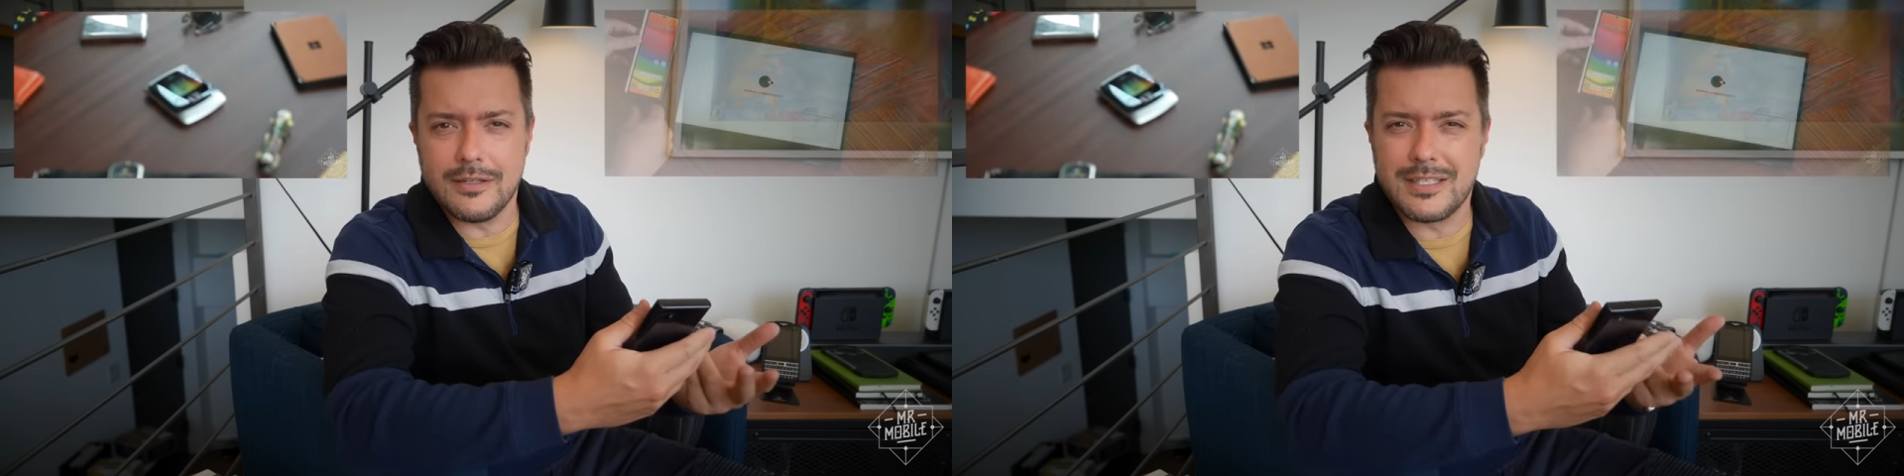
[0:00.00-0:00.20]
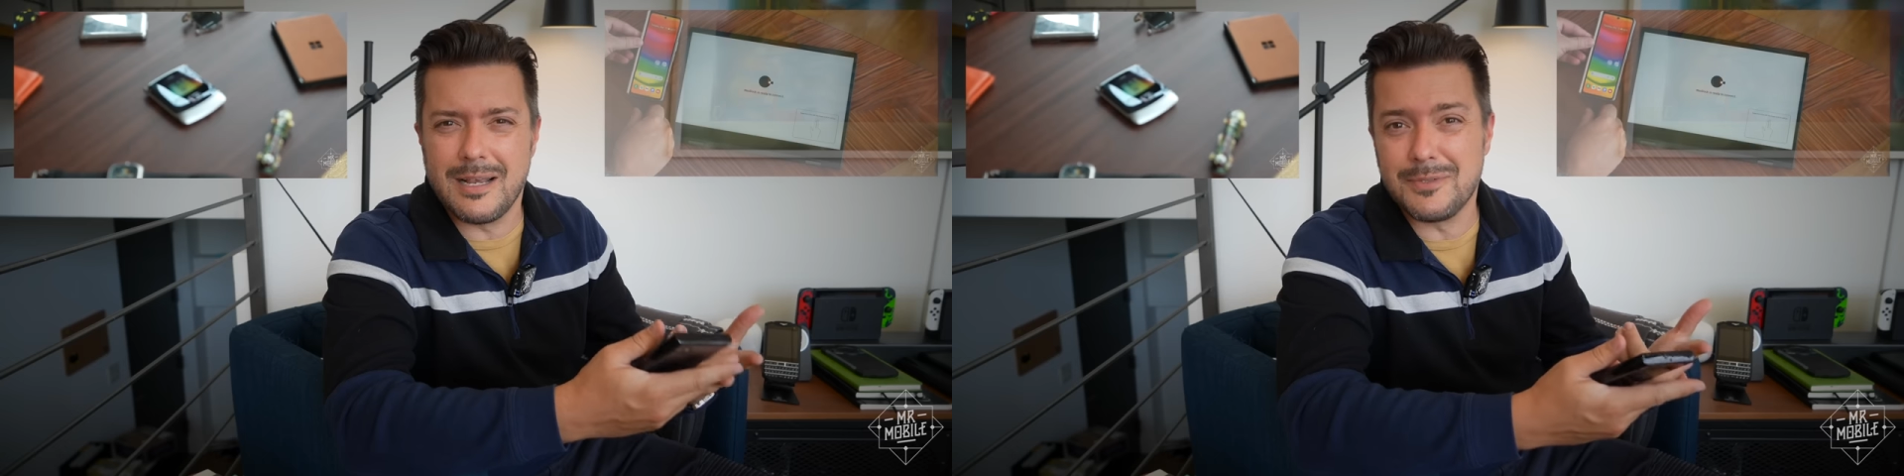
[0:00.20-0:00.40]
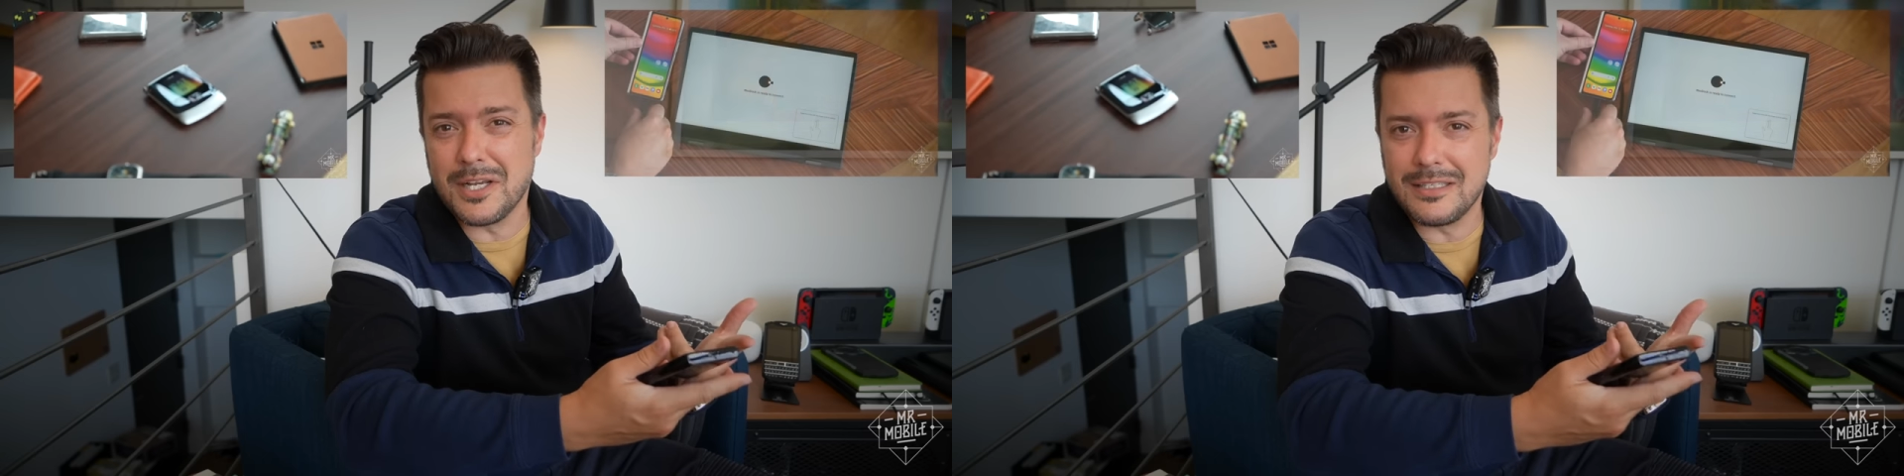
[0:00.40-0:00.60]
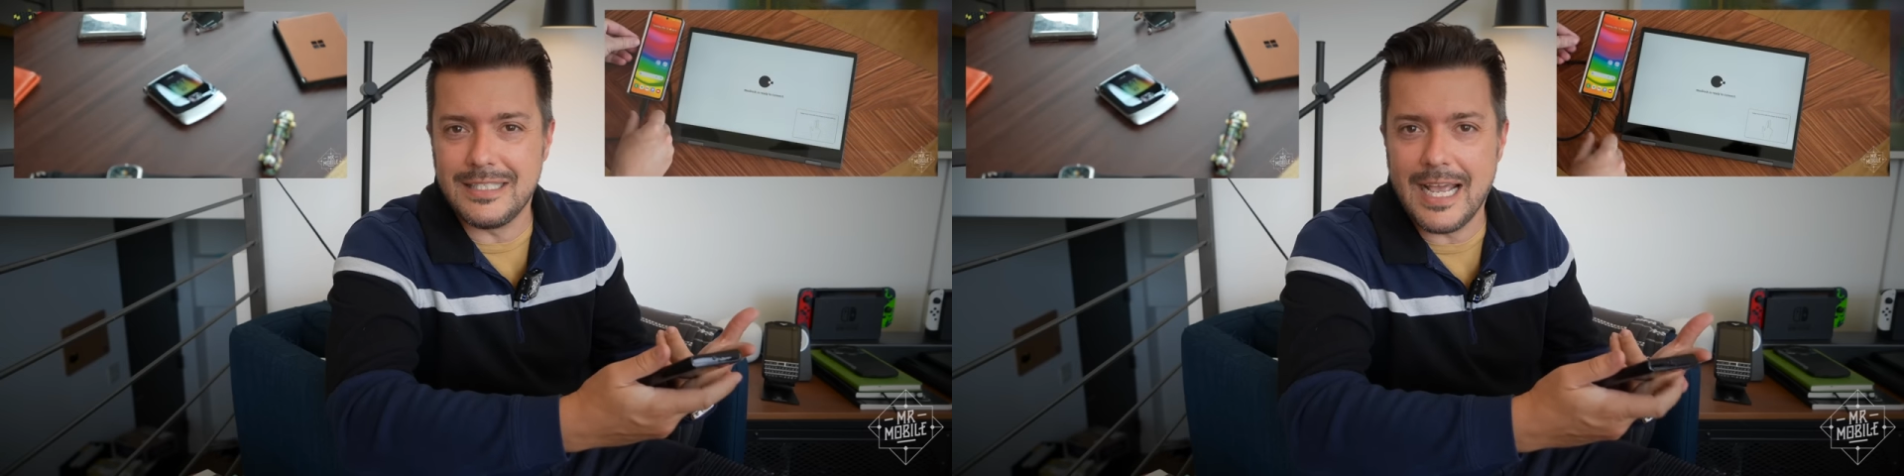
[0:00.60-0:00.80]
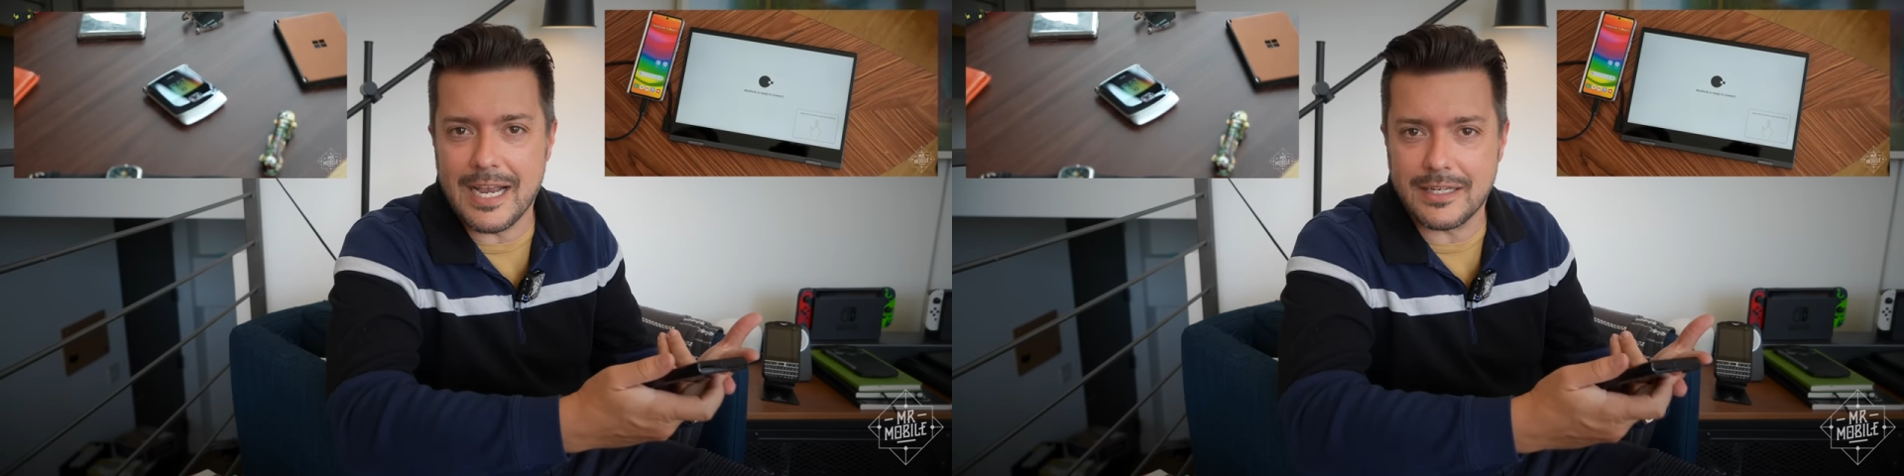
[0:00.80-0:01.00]
and
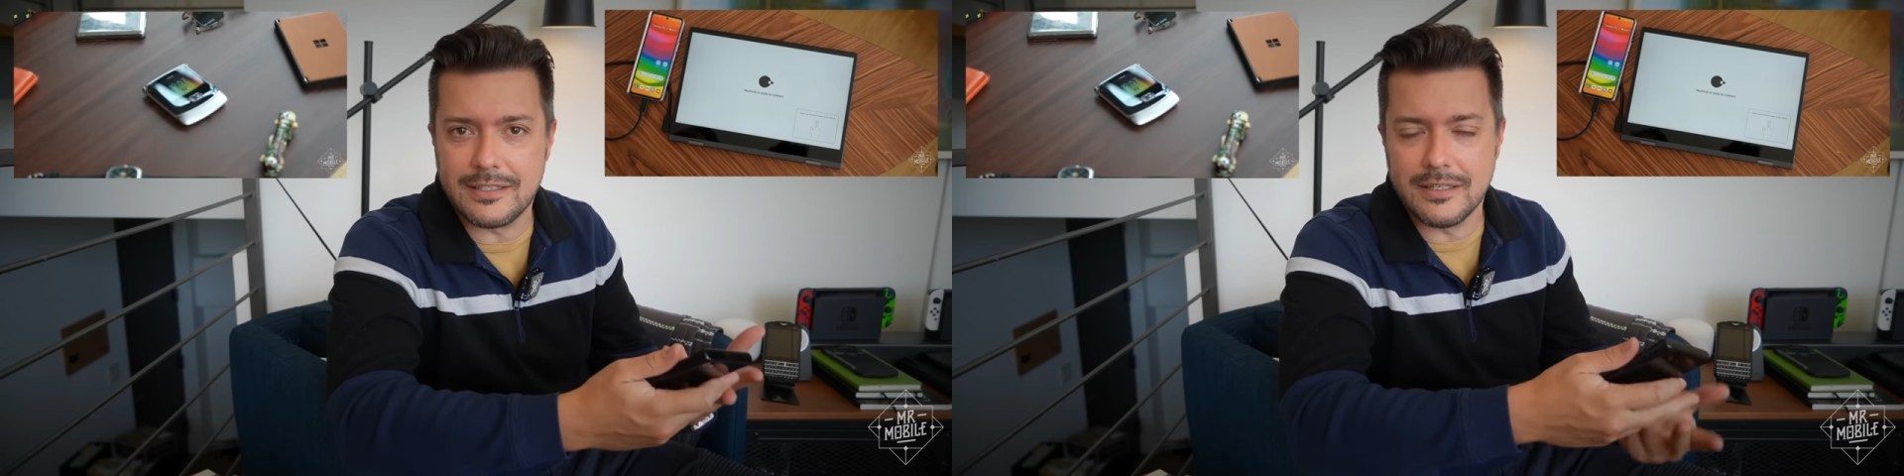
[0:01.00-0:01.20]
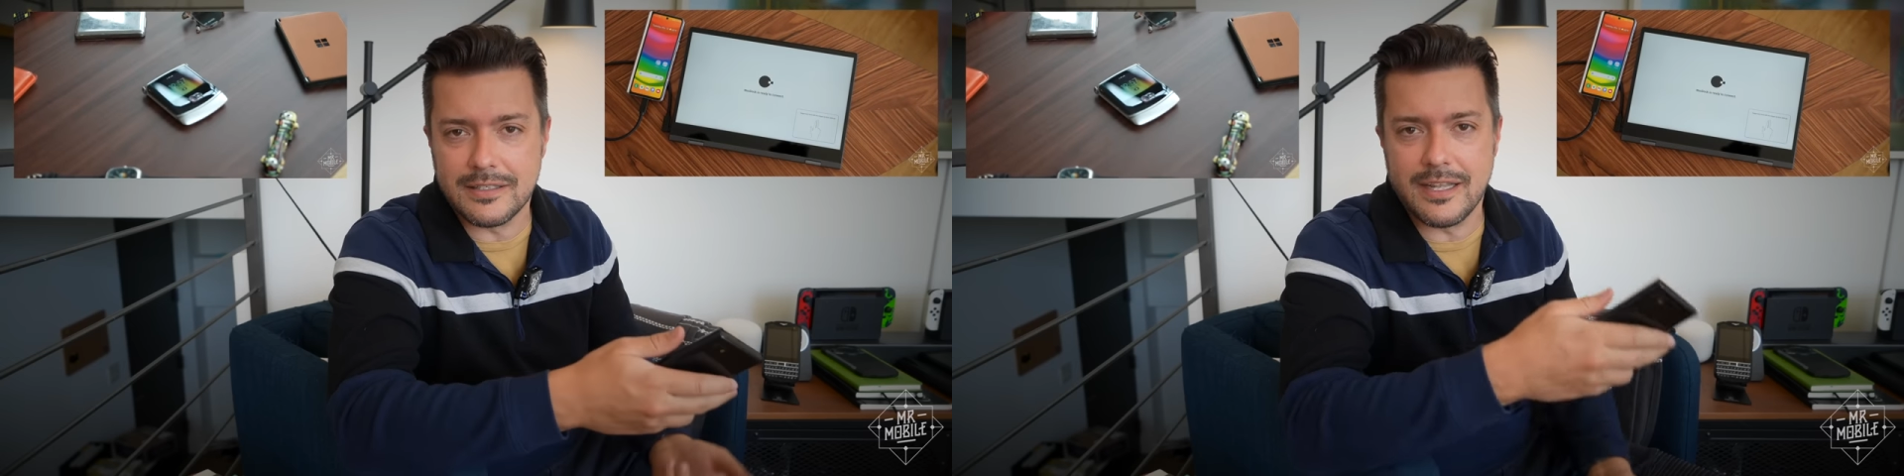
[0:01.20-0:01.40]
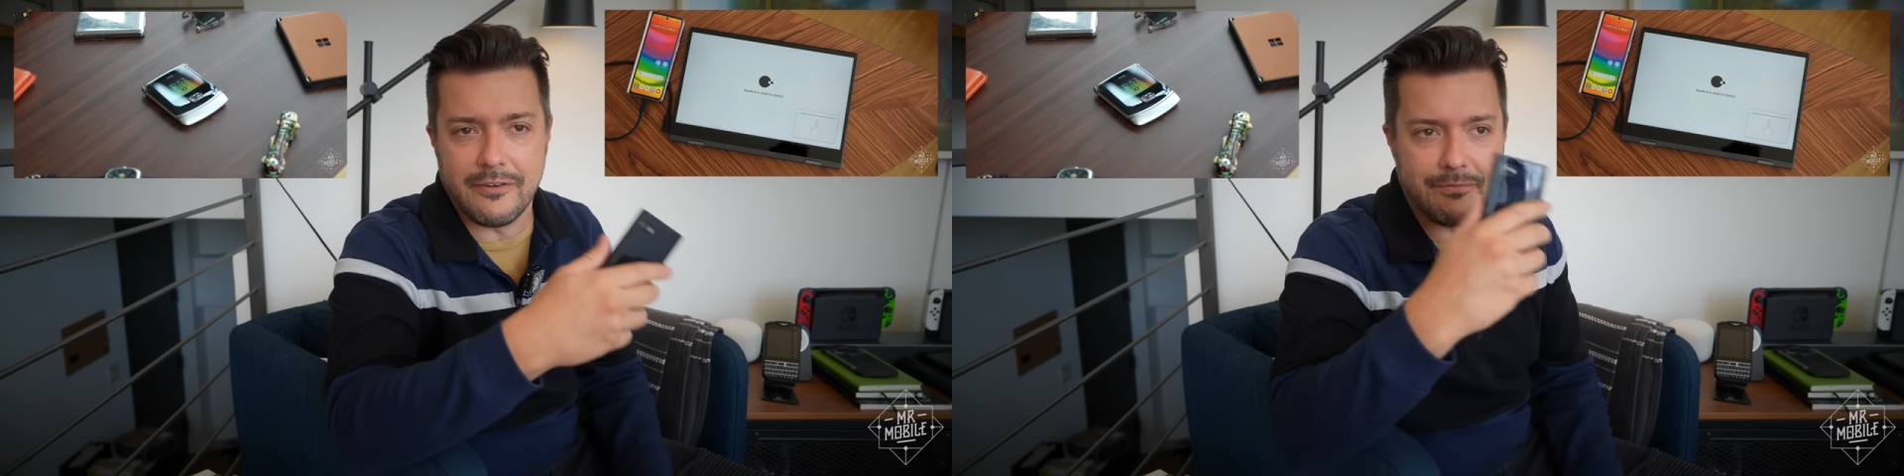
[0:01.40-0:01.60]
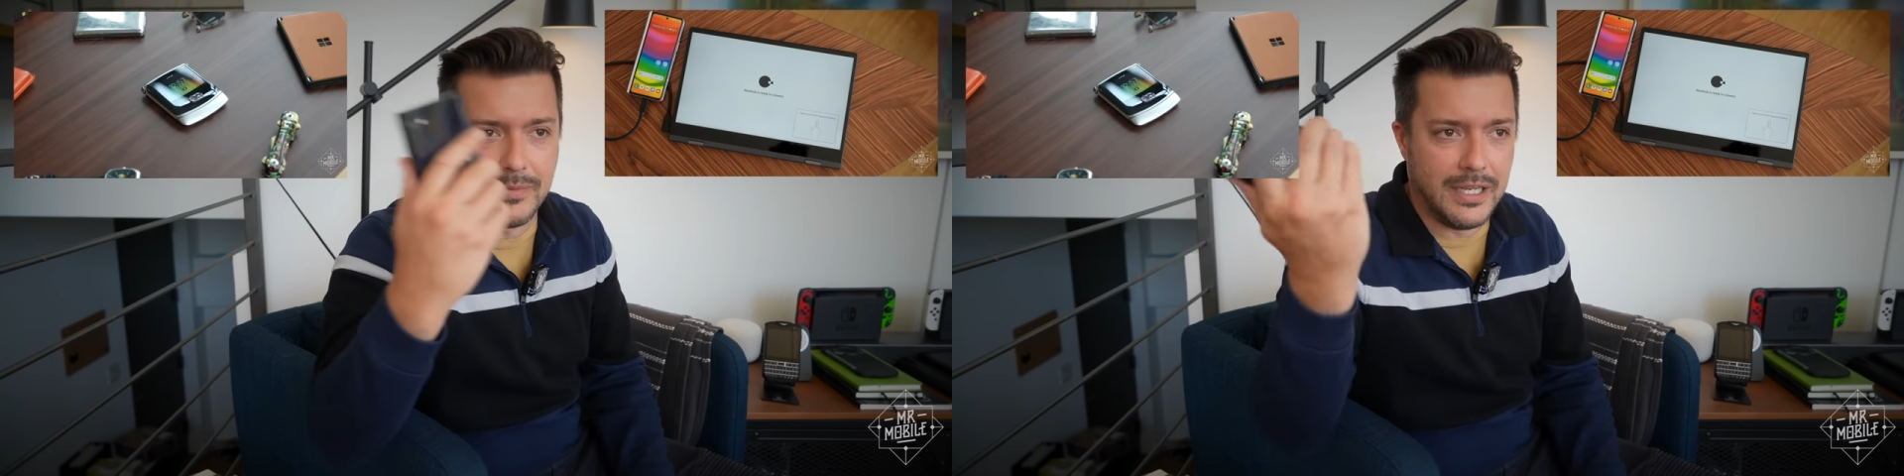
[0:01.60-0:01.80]
Samsung DeX instead of